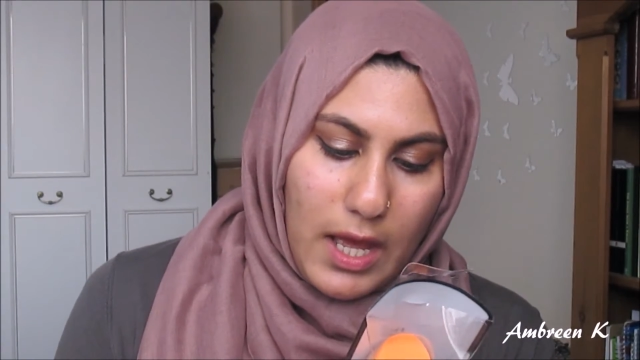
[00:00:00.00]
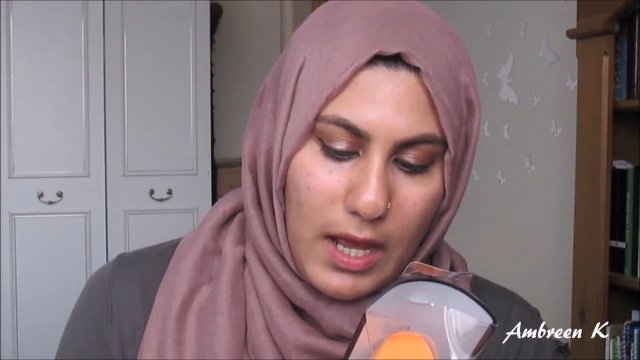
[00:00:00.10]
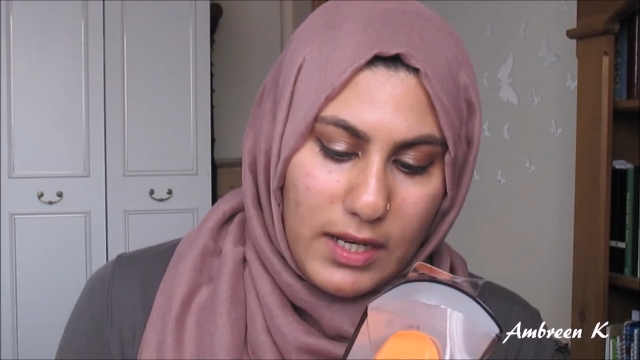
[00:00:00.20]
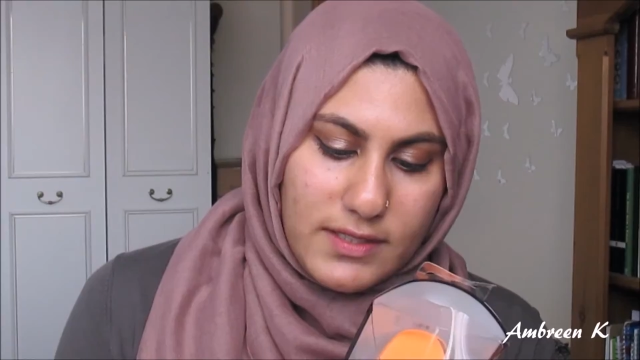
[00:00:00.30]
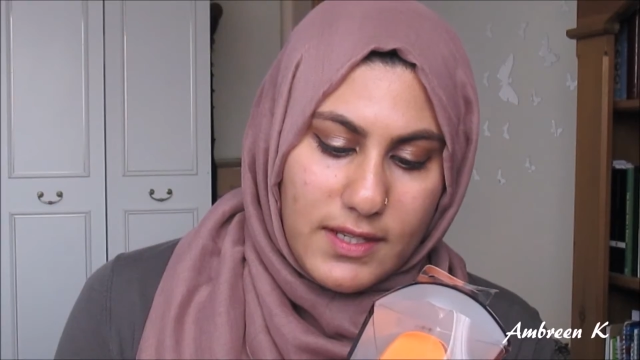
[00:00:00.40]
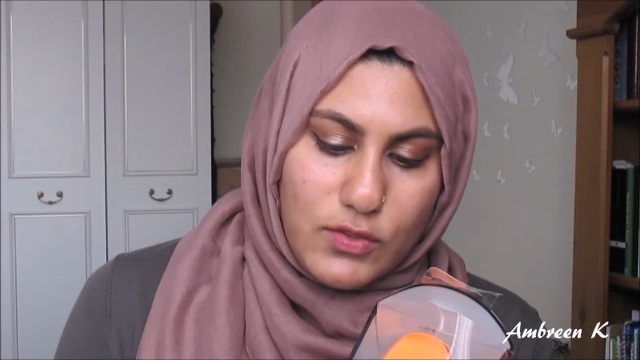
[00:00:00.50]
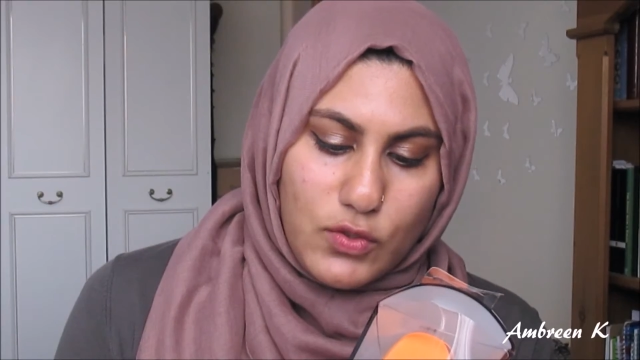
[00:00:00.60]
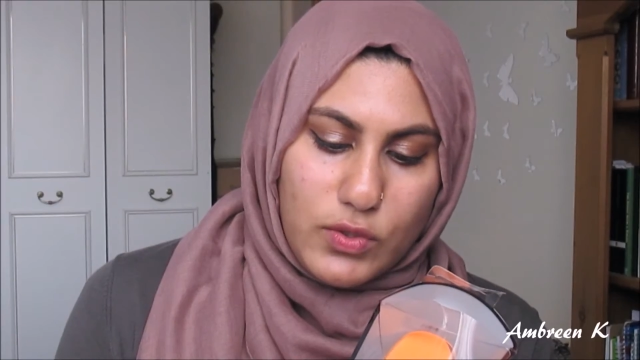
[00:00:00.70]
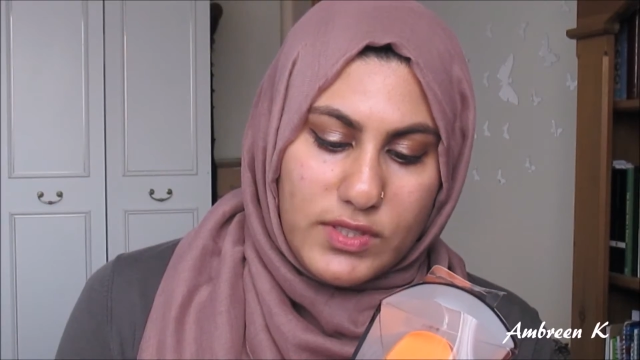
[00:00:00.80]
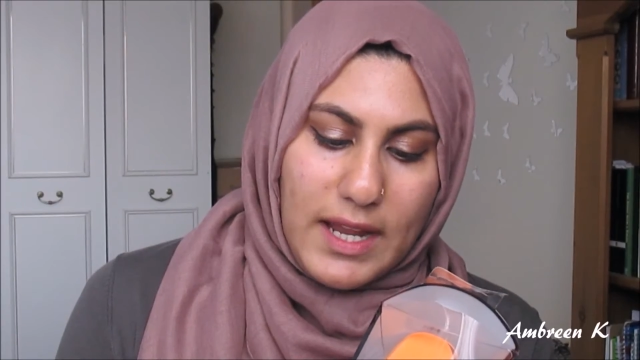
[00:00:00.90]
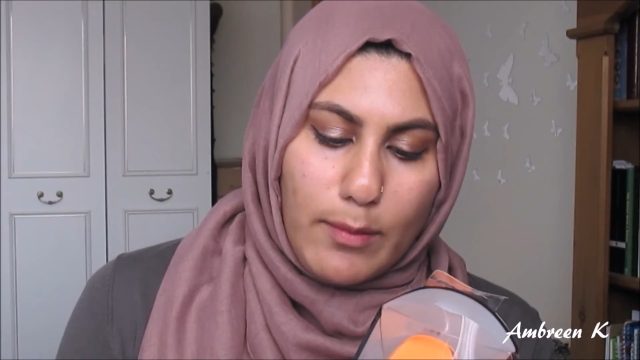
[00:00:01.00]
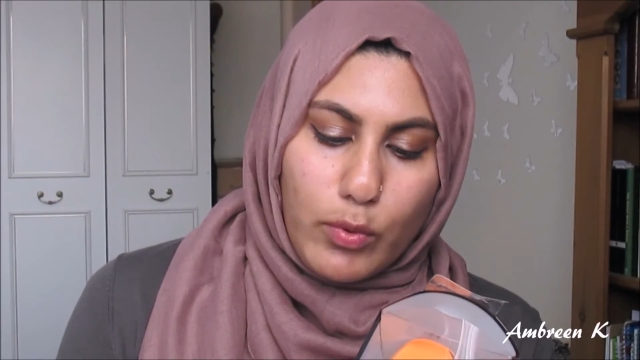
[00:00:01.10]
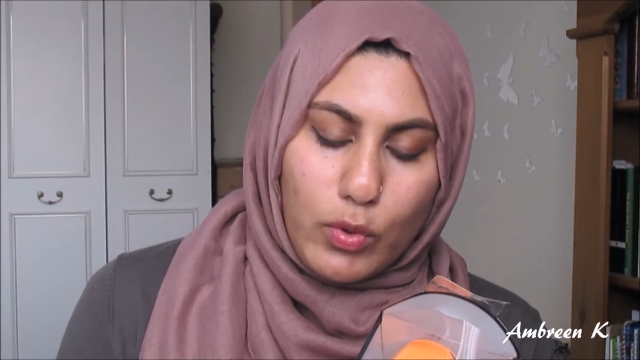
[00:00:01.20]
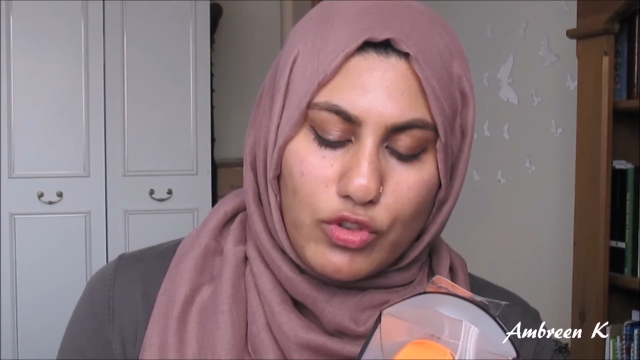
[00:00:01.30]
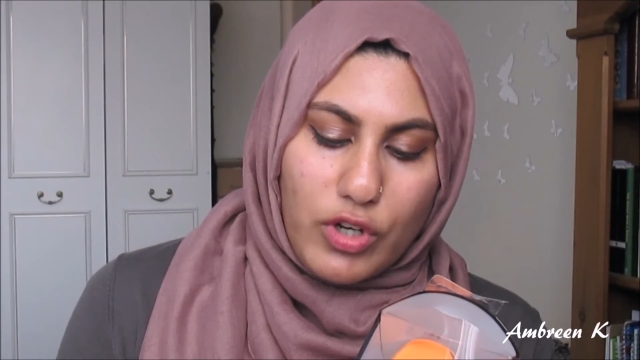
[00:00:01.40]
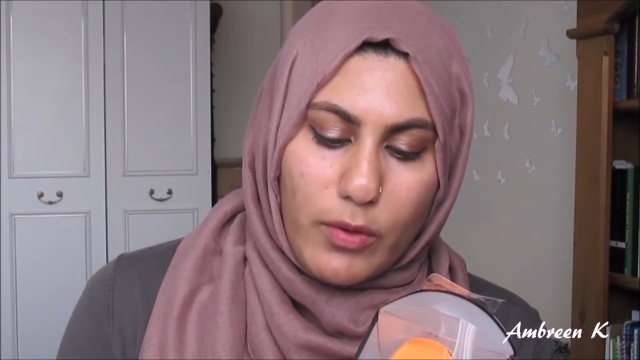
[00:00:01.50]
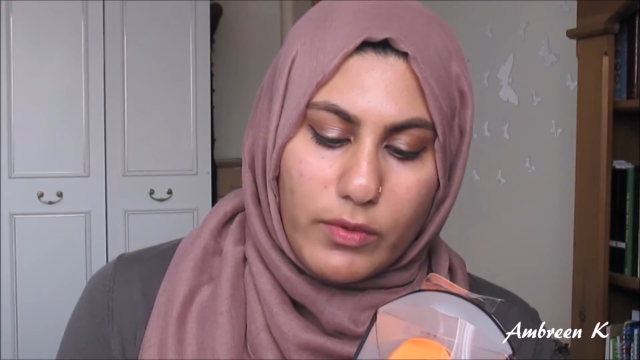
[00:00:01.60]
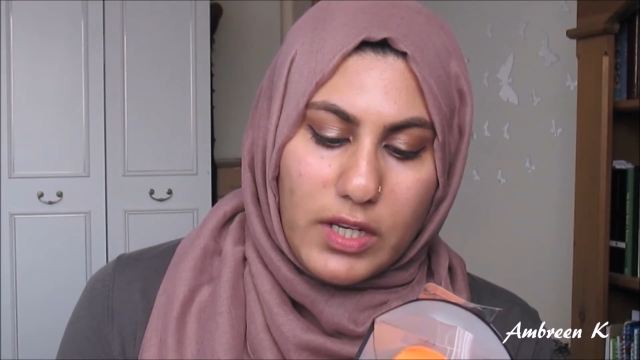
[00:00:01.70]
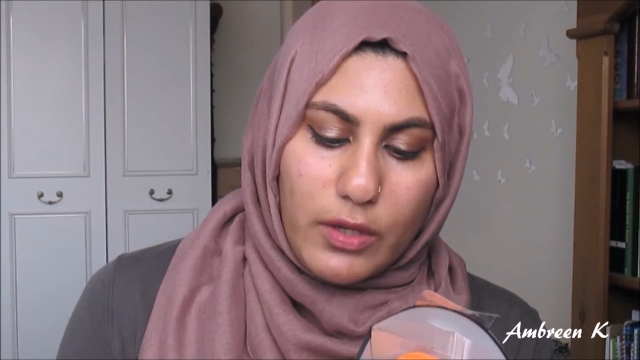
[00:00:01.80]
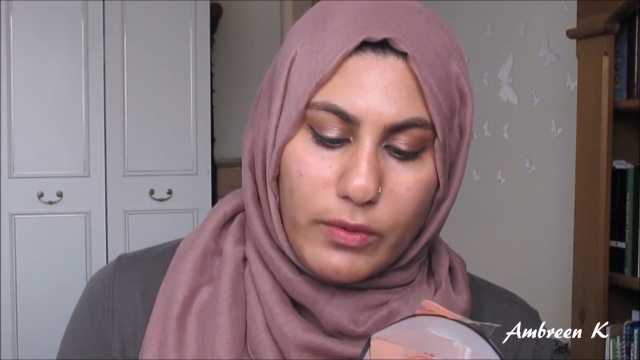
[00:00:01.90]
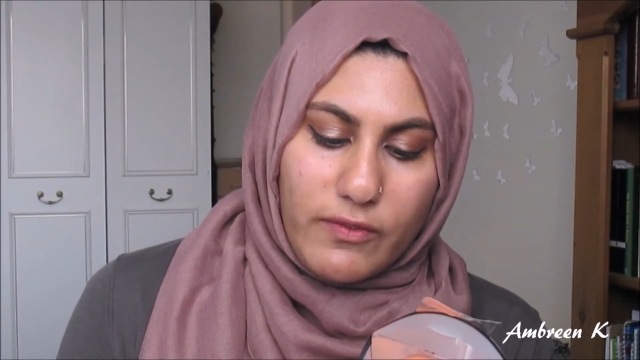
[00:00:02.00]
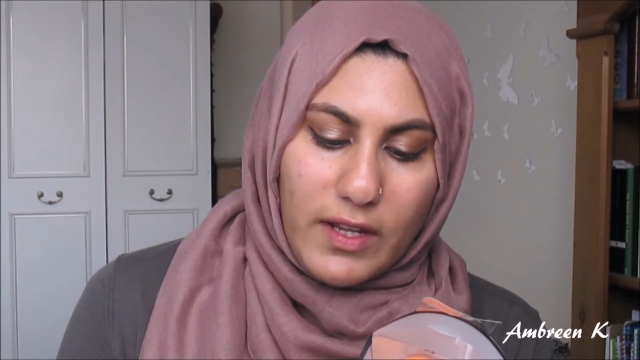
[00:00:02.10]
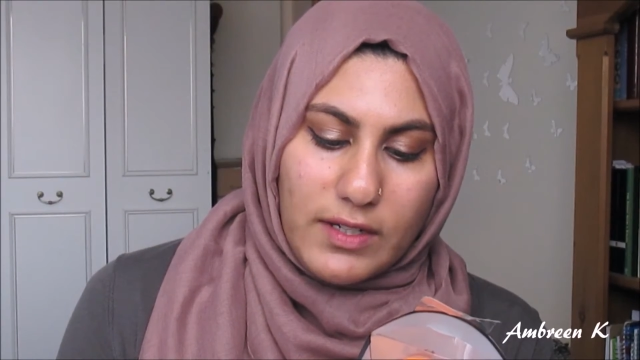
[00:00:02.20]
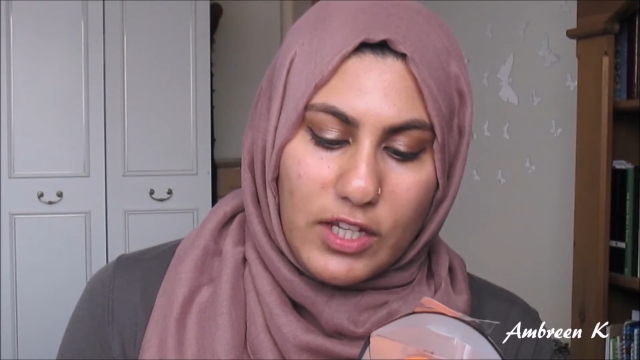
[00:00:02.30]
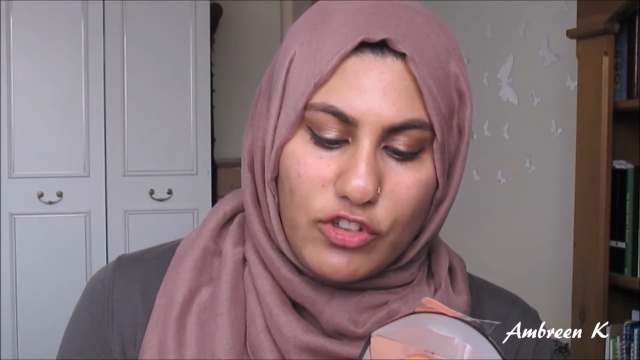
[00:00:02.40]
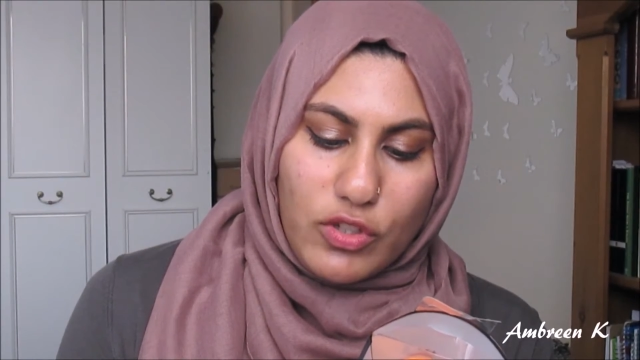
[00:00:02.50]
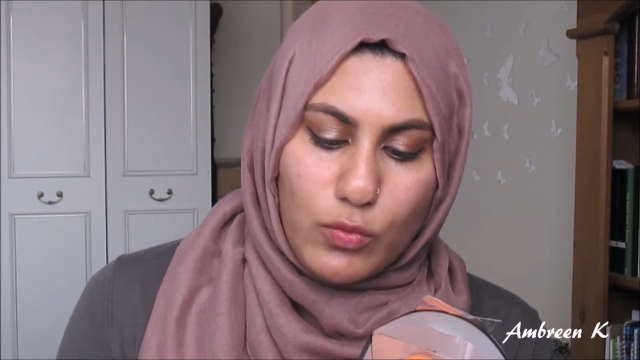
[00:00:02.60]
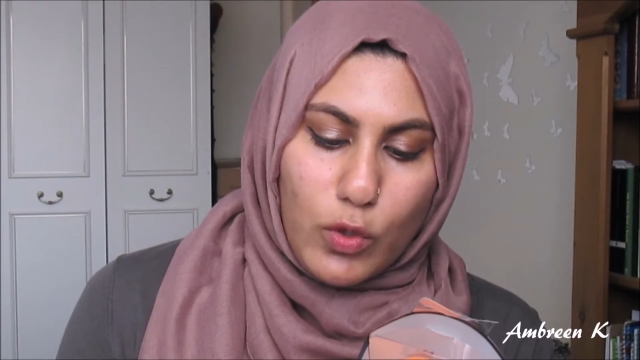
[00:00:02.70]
And it says use damp or dry with liquid foundation,